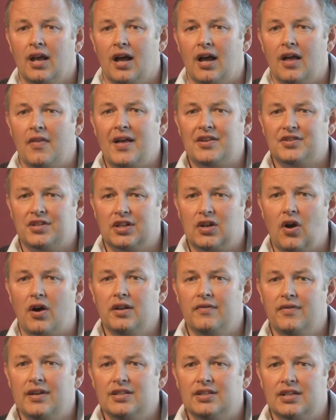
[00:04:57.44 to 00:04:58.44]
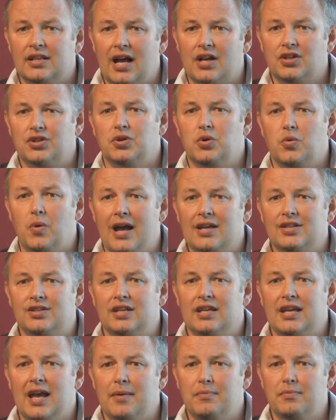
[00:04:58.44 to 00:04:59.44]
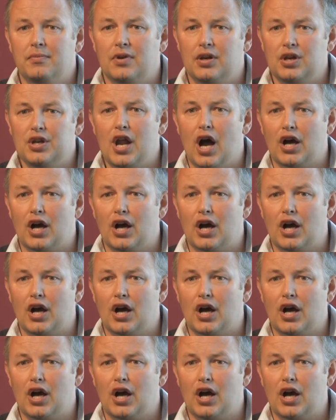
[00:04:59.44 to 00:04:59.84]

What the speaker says: And that's the kind of international SEM